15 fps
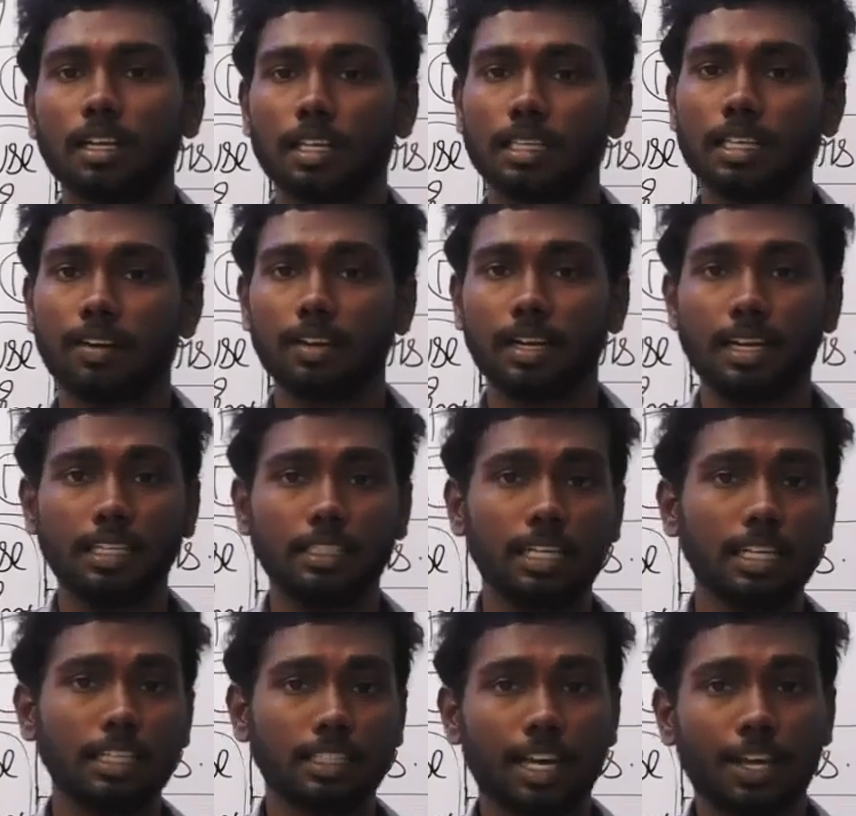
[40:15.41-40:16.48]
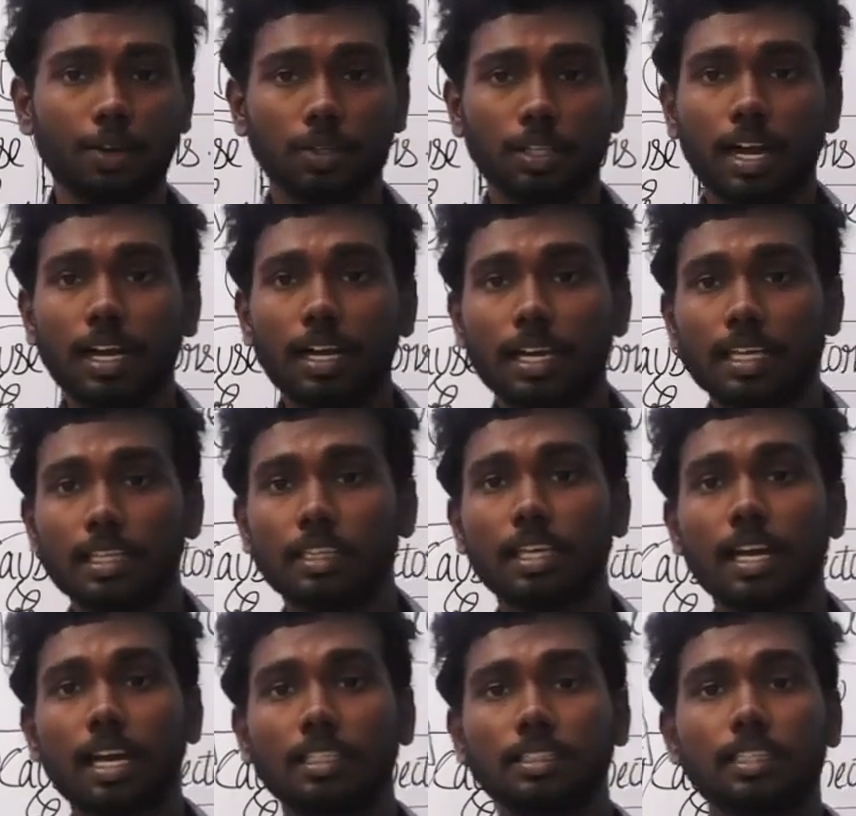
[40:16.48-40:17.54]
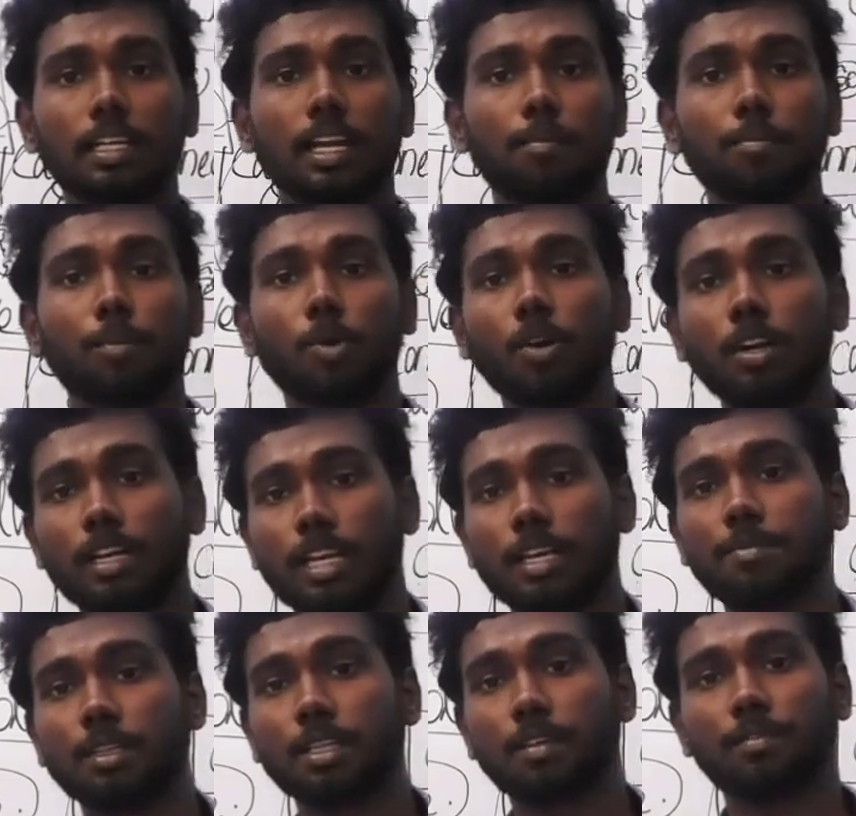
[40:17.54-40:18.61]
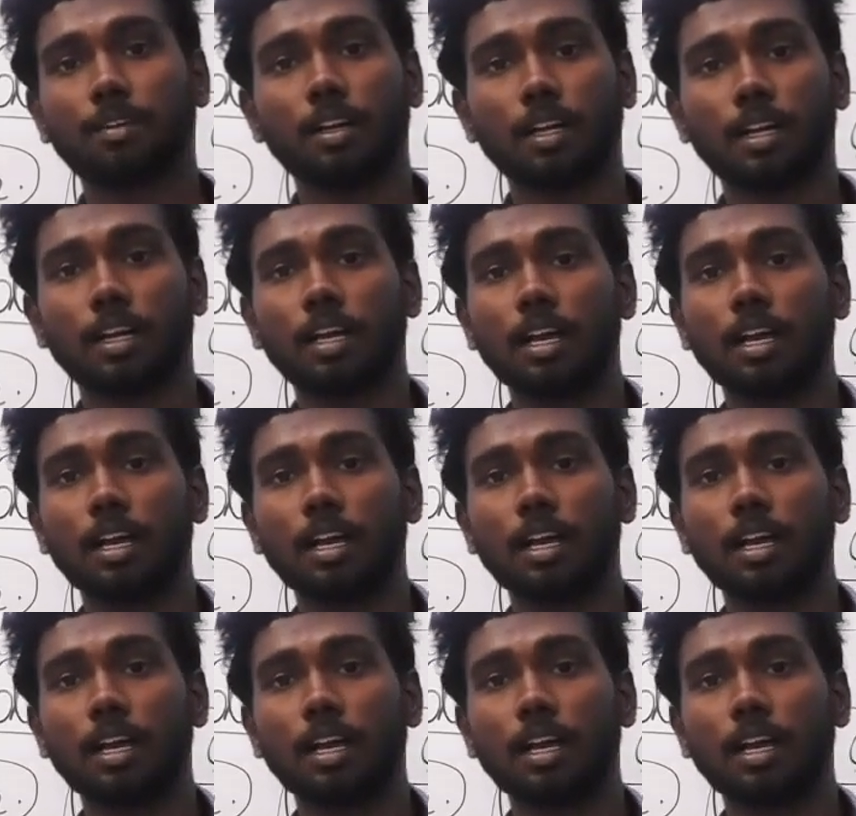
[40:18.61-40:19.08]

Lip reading: They will initially say you that India is the number 1 team in the world.